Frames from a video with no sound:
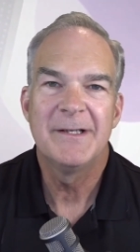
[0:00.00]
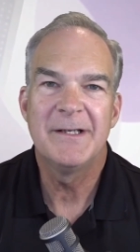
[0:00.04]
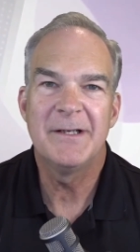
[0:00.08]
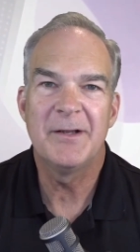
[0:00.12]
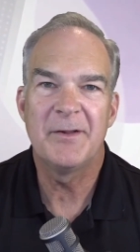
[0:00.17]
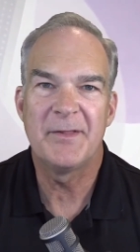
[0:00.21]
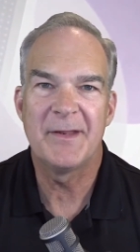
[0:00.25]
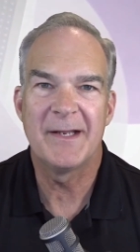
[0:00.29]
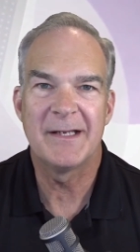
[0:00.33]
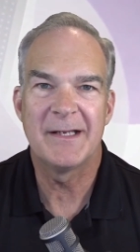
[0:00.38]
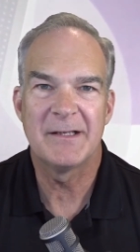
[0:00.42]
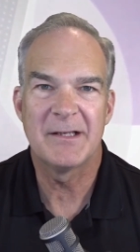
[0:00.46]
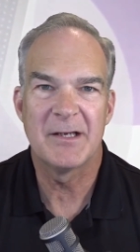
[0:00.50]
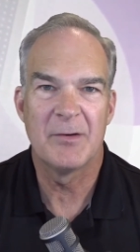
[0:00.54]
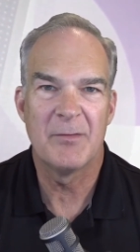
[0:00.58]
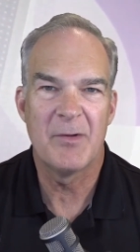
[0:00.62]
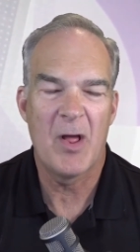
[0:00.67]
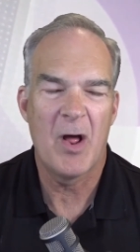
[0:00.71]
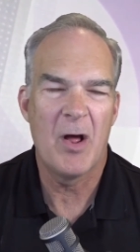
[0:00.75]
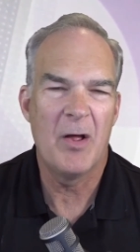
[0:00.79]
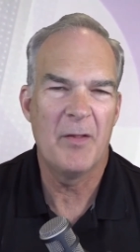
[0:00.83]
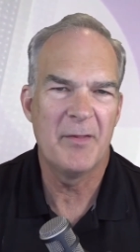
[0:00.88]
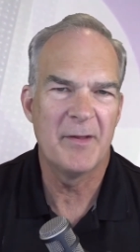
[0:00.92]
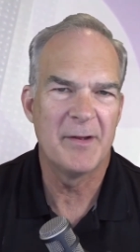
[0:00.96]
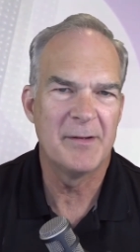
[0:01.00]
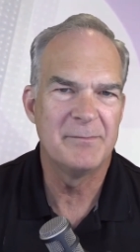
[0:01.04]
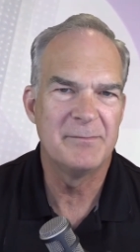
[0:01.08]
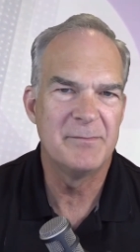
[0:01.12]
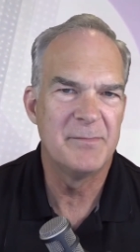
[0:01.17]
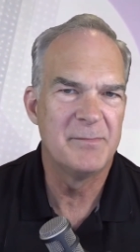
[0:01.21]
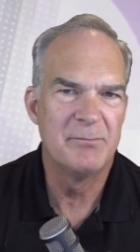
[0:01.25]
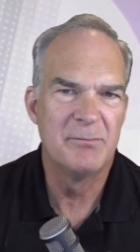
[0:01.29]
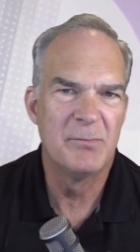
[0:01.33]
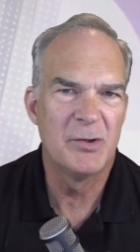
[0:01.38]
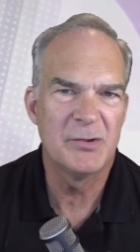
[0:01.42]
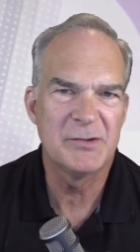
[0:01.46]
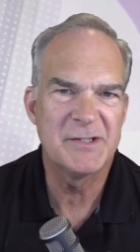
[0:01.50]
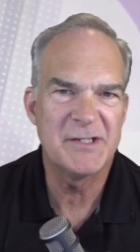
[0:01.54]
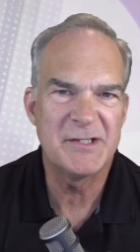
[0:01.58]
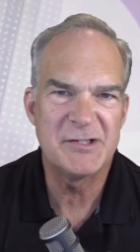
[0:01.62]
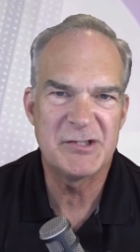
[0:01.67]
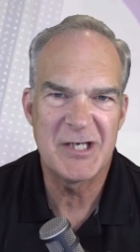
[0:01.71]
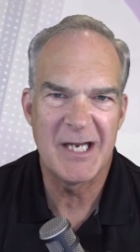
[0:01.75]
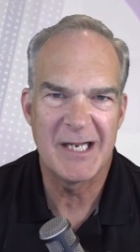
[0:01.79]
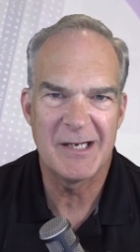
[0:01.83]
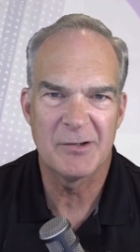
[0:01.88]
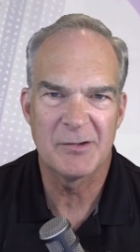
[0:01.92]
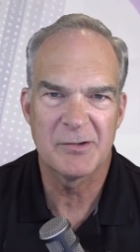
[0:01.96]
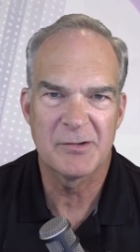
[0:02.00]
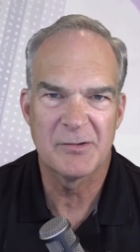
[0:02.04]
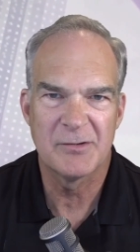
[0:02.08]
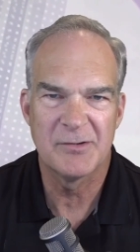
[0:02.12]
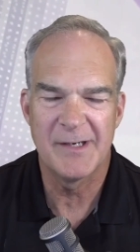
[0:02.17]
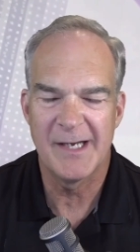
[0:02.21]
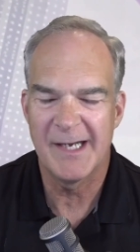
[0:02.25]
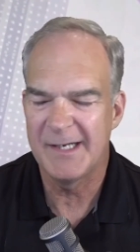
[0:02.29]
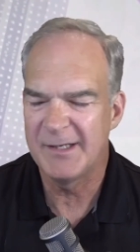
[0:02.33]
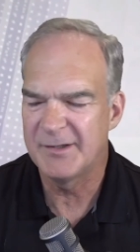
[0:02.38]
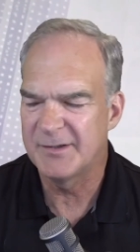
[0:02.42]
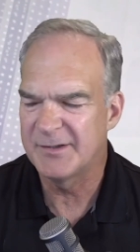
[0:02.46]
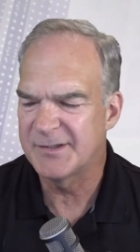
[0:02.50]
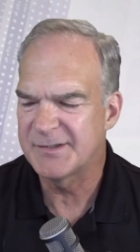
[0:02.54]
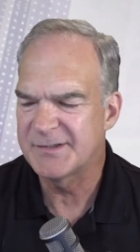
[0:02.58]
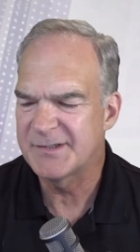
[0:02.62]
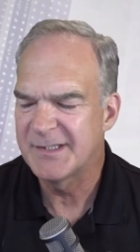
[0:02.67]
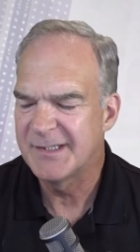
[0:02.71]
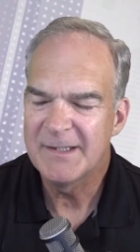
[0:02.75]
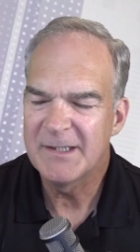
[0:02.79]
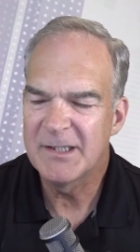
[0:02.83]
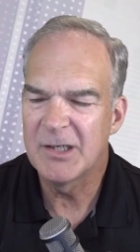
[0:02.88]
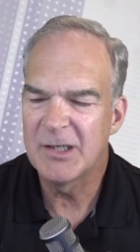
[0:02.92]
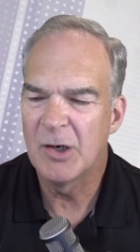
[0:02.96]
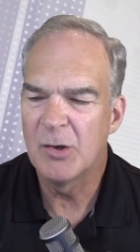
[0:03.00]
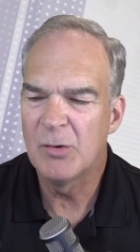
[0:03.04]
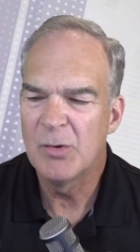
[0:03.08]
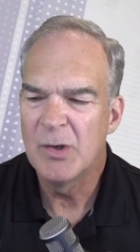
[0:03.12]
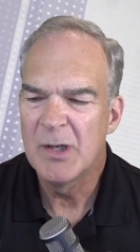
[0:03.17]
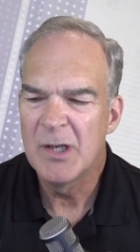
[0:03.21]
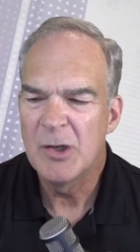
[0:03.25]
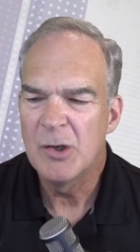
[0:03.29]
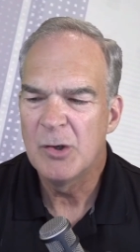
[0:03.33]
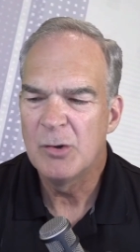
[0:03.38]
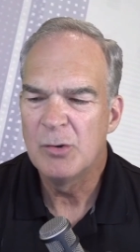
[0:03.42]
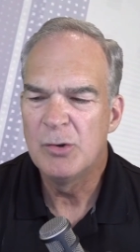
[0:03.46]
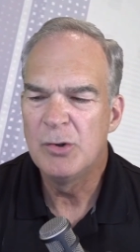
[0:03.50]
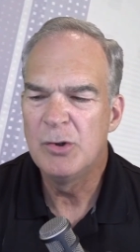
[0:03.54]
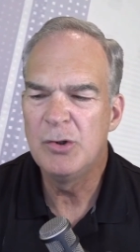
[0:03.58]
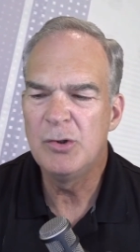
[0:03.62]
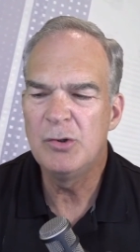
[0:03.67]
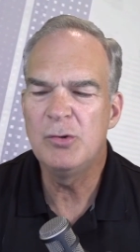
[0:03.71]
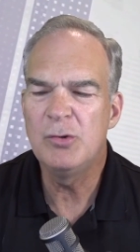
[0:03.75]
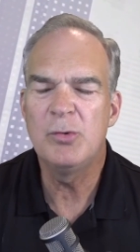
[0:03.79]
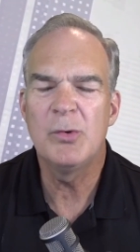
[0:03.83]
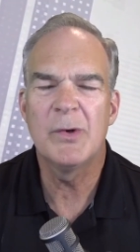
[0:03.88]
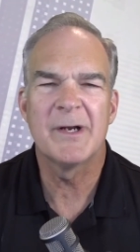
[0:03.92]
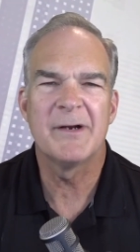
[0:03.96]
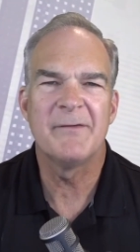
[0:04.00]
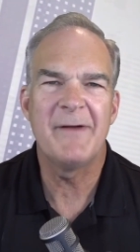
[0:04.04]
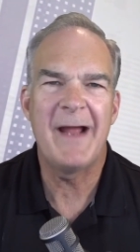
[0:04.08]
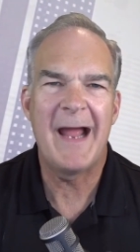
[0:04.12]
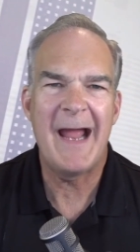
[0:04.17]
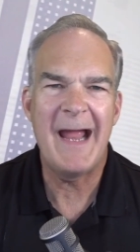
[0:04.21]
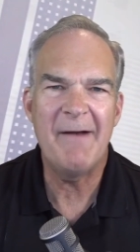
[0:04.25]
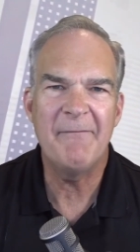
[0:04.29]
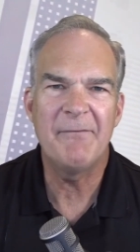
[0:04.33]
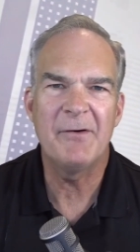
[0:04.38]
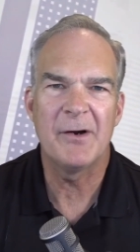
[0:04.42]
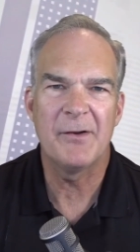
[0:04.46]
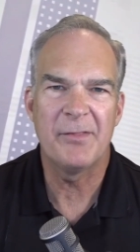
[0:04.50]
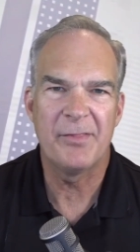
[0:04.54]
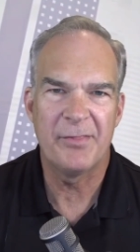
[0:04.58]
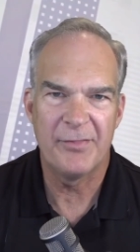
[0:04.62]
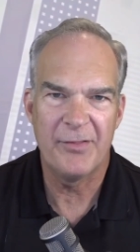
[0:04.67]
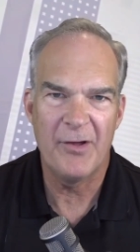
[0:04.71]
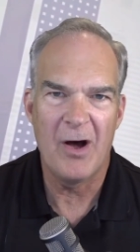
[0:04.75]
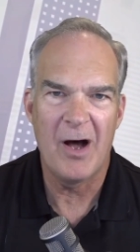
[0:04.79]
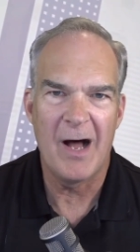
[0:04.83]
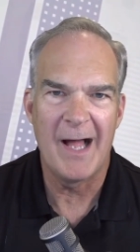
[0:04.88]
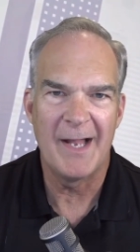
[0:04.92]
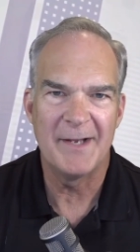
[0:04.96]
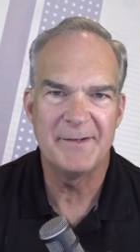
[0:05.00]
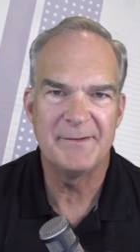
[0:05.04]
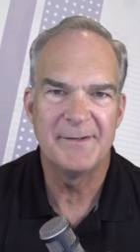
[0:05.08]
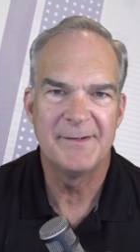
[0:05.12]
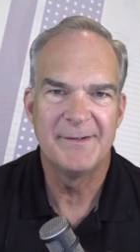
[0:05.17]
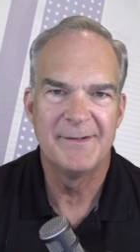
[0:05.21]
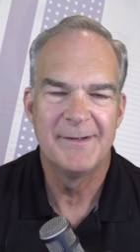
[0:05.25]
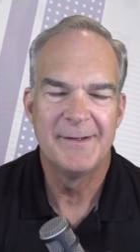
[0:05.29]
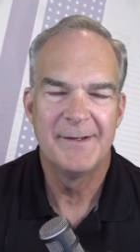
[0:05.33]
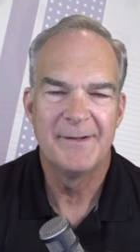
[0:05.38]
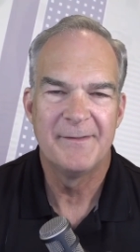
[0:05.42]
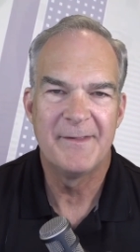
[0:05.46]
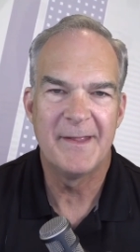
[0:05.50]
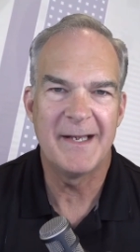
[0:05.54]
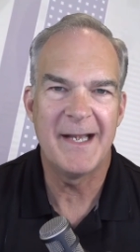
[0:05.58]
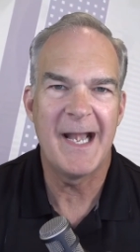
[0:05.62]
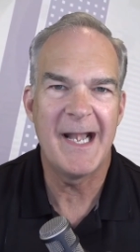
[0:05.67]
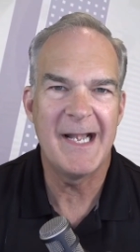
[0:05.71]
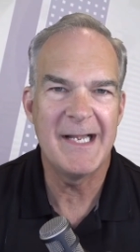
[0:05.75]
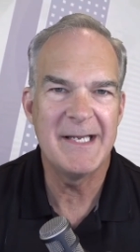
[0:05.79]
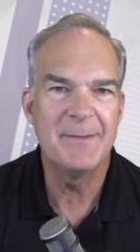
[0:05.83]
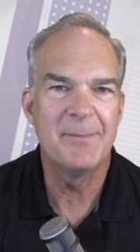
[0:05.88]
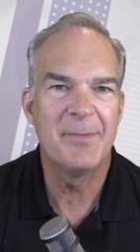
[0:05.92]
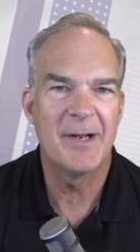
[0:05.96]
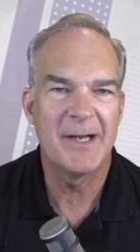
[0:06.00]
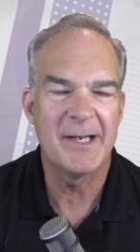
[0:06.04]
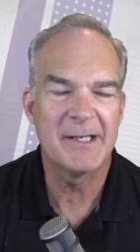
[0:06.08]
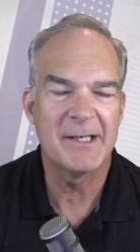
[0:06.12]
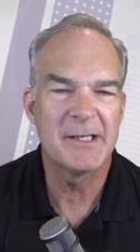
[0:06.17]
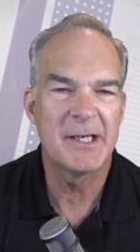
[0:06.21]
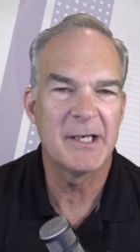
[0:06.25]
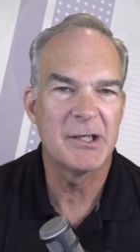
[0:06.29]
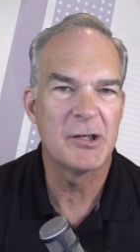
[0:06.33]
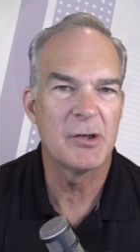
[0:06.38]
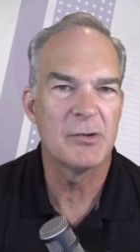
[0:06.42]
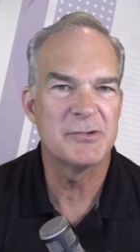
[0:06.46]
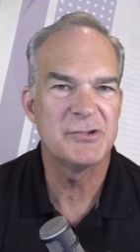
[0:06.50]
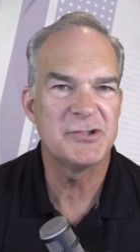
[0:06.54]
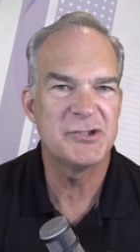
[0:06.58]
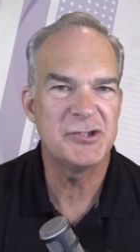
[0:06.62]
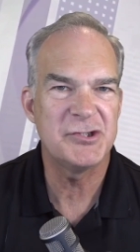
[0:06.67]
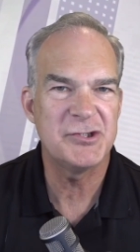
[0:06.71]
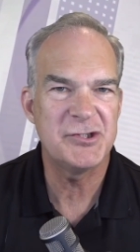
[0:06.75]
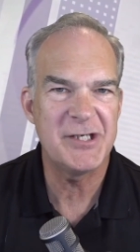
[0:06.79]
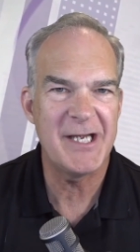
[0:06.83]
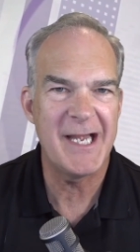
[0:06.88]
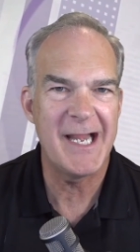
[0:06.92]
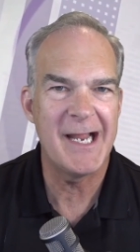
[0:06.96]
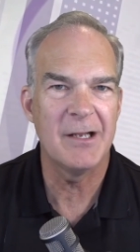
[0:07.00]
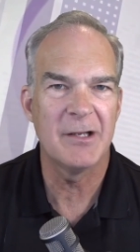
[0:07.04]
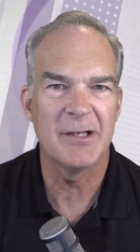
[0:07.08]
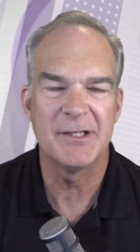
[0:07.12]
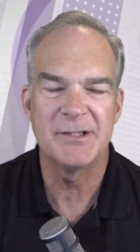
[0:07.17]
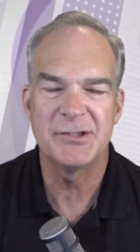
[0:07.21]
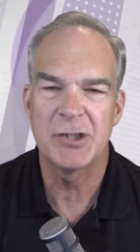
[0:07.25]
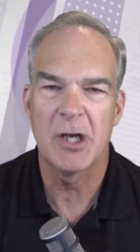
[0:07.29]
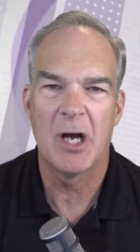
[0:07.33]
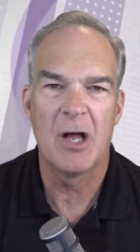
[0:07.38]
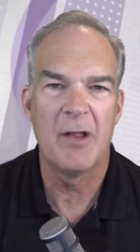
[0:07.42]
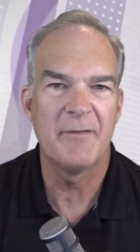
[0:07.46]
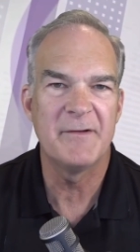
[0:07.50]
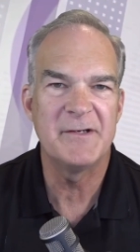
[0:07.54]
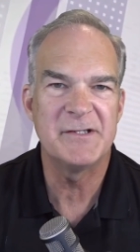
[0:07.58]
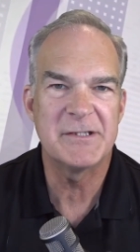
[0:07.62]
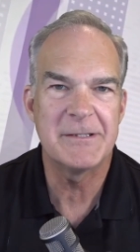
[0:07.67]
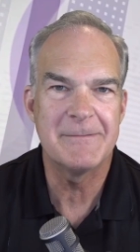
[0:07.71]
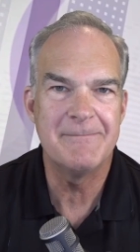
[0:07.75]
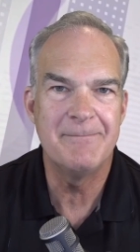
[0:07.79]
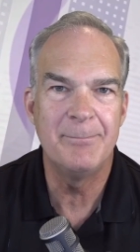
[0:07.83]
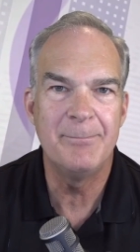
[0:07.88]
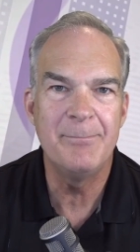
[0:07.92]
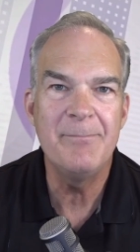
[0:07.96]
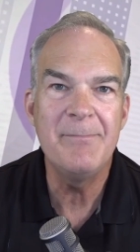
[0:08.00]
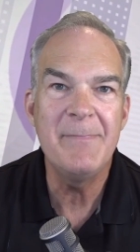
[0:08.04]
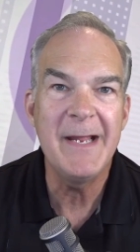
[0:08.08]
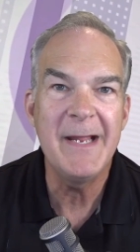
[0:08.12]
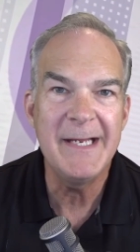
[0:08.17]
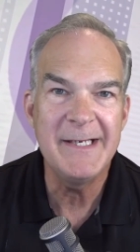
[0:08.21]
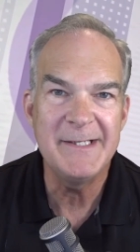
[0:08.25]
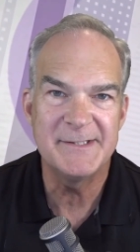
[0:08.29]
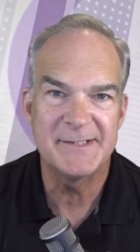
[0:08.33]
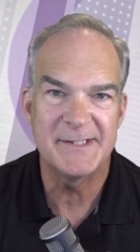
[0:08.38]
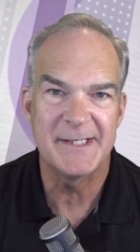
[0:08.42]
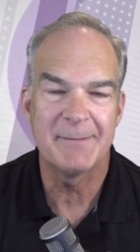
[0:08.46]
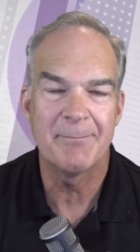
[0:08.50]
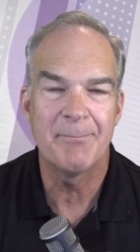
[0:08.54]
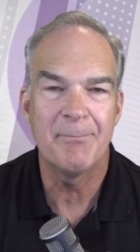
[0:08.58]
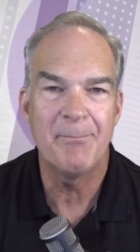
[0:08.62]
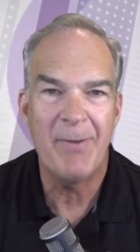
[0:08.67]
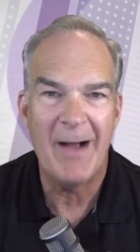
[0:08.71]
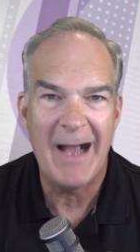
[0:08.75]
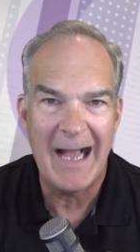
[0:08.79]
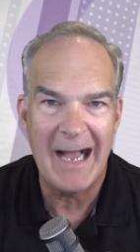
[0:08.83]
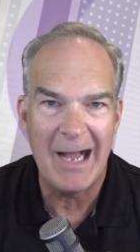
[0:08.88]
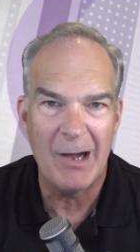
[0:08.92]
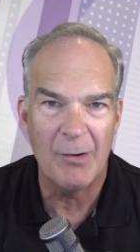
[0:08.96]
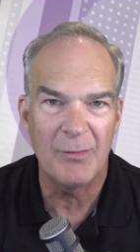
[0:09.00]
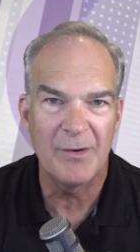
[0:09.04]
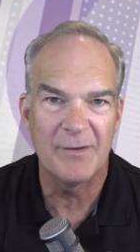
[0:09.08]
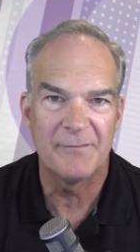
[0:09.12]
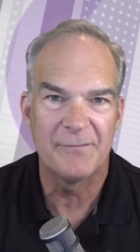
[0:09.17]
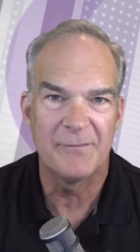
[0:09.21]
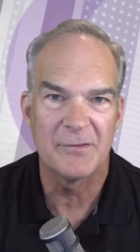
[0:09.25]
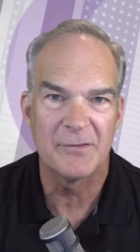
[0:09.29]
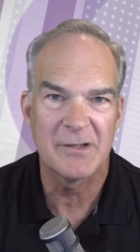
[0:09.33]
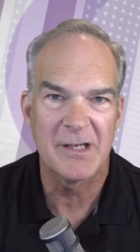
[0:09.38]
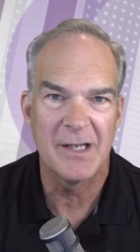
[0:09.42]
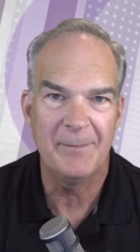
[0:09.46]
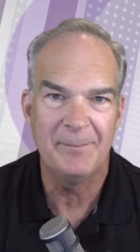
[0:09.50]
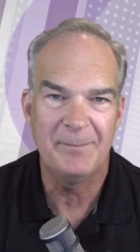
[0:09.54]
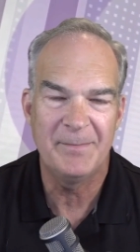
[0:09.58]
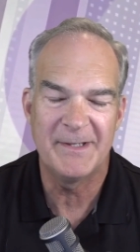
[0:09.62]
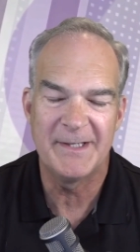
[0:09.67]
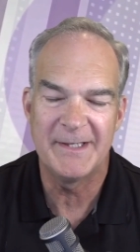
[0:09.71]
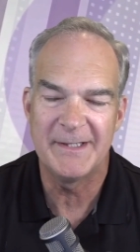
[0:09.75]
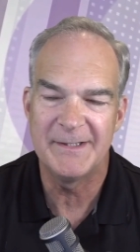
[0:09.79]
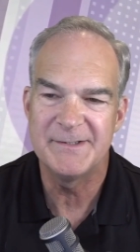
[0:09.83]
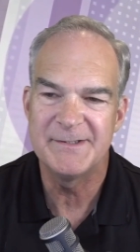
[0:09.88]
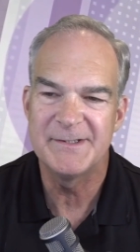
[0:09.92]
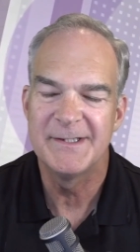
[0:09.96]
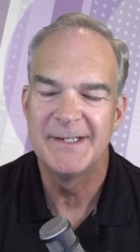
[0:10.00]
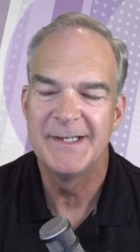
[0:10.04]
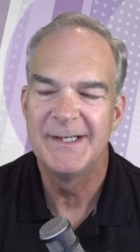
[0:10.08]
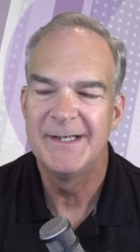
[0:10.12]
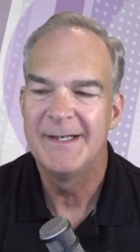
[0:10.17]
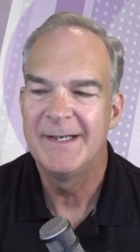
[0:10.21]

you think, all the multi-channel creators, who would have ever thought that anybody could go challenge all these amazing, powerful companies?